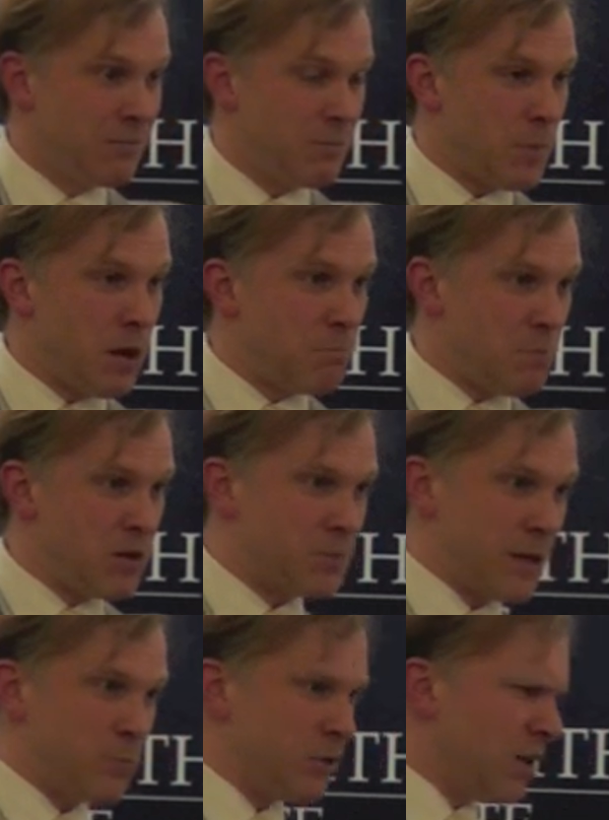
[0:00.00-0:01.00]
Most
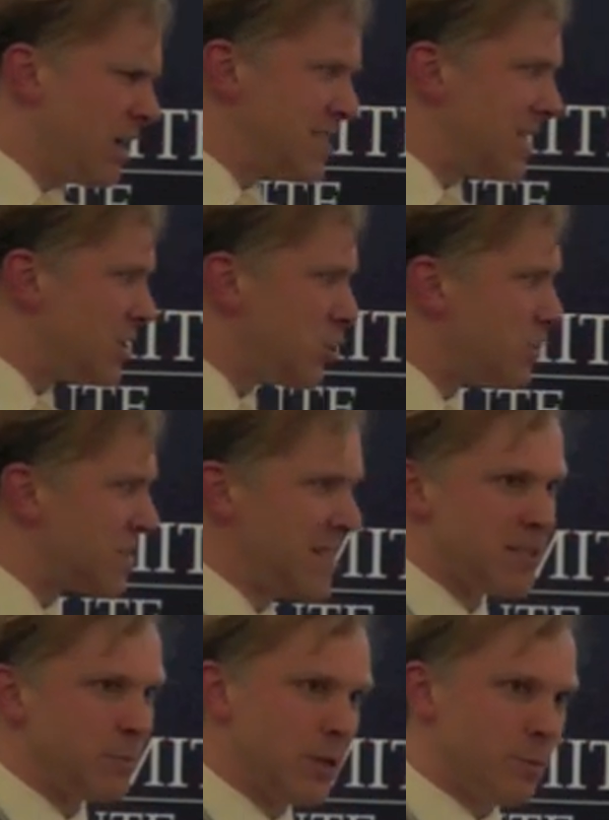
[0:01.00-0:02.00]
people, 92%
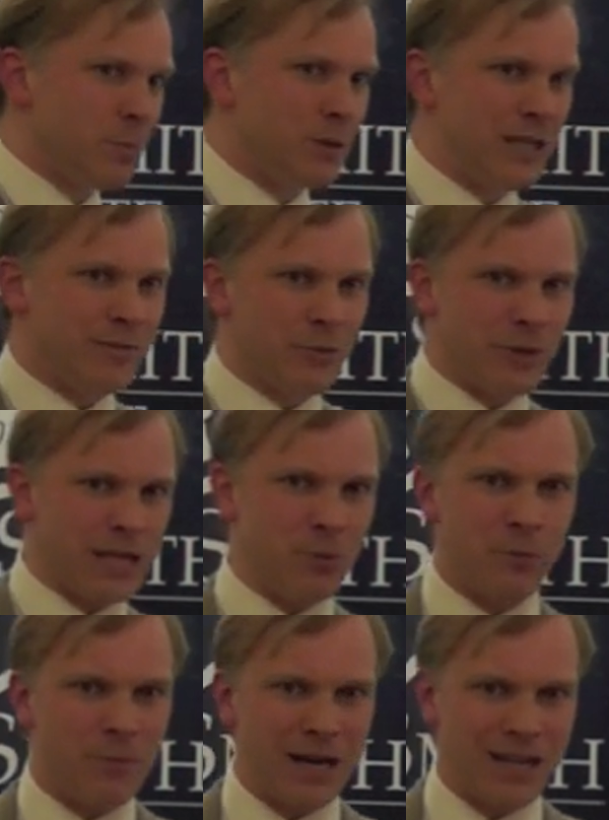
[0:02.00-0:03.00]
of people, believe that when they
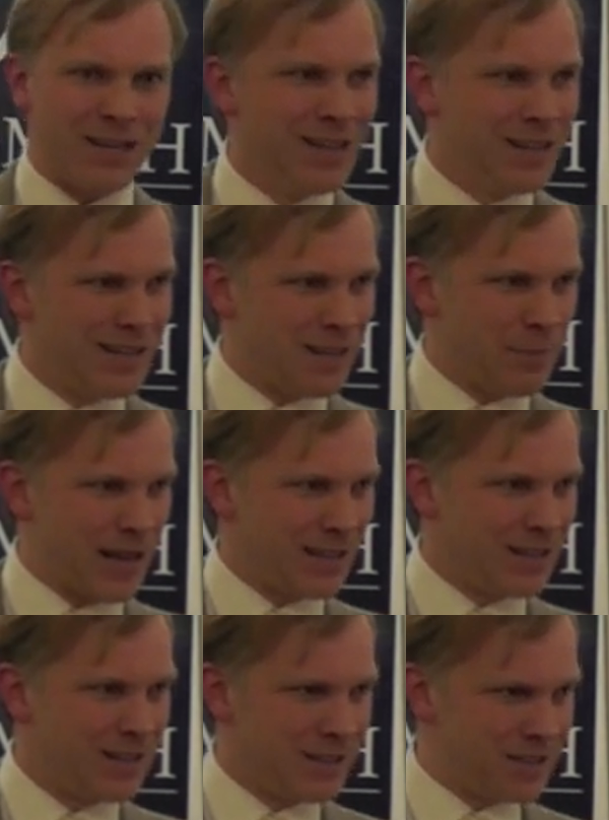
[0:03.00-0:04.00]
put money in a bank,
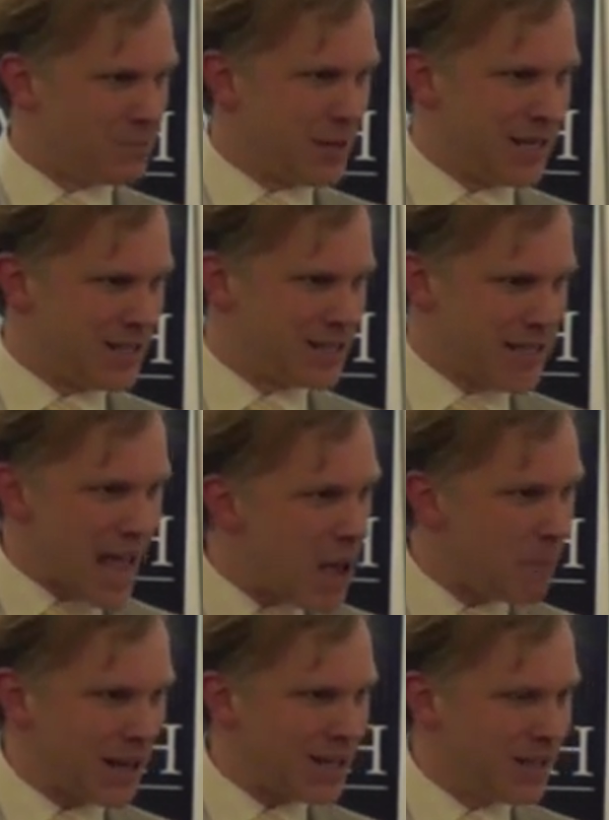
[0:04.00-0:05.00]
the money is
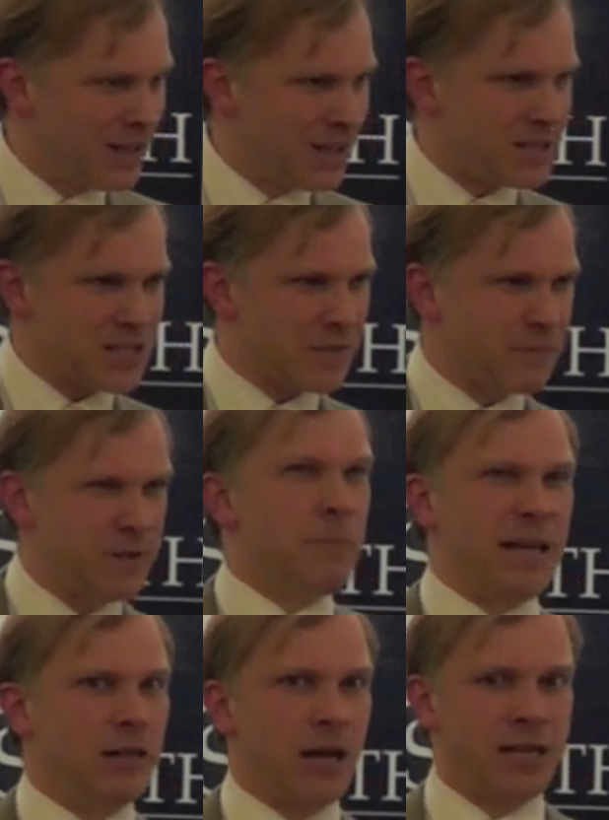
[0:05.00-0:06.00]
their money, as if a
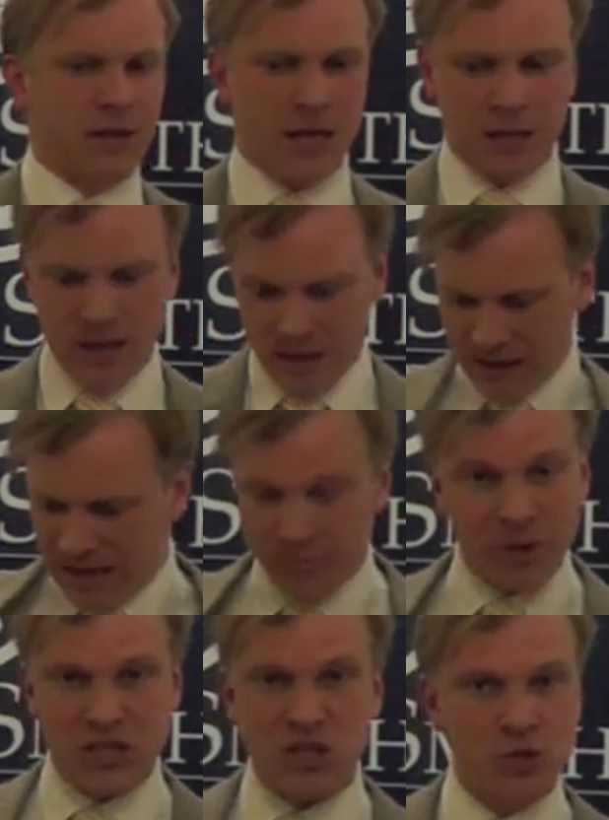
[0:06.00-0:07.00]
bit like I left
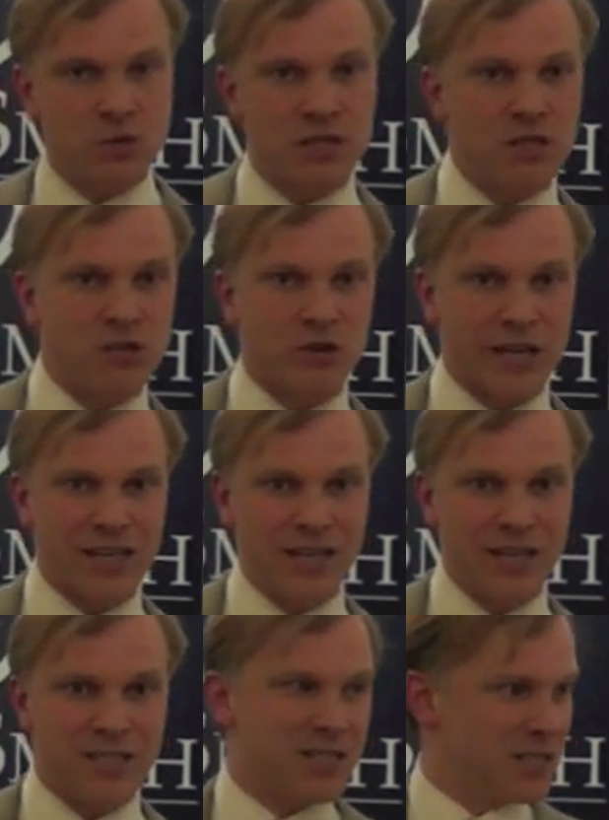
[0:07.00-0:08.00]
my suit at a dry
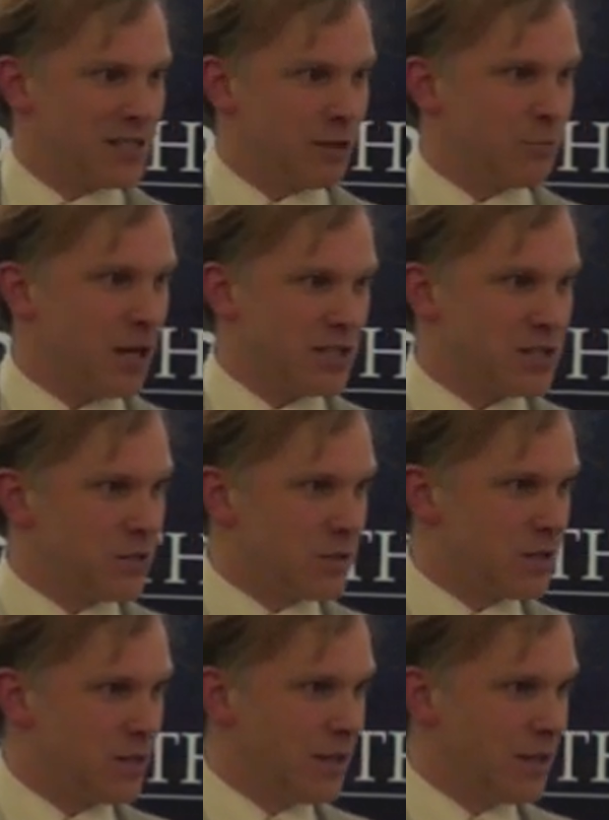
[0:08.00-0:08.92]
cleaner's, it's still my suit.